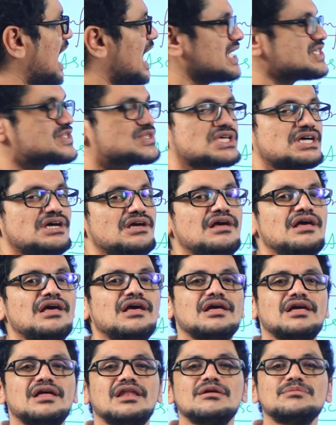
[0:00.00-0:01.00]

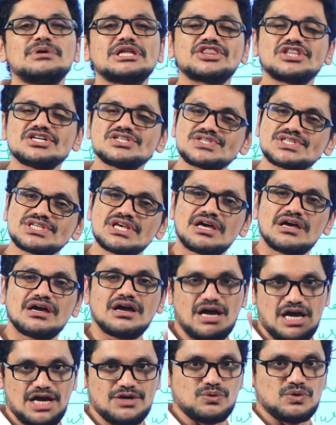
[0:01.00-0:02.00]
Aschelminthus
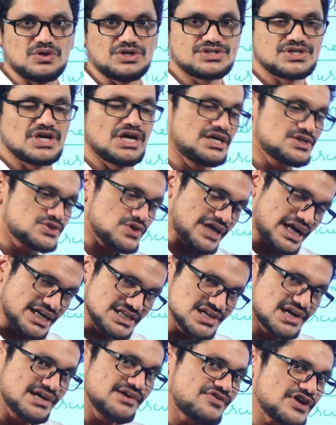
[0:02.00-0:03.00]
onwards. So that is
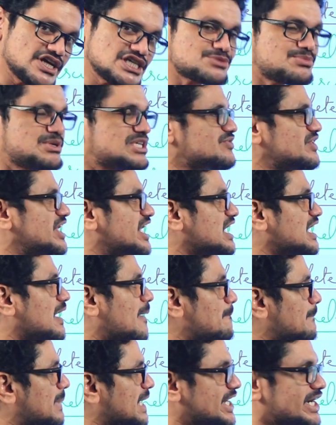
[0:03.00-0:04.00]
the difference between
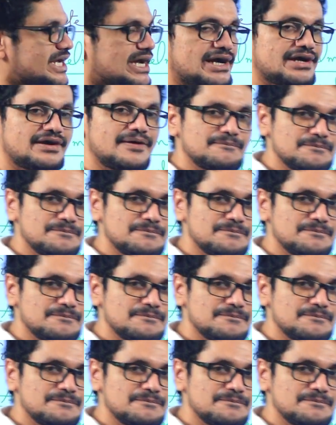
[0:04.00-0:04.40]
incomplete gut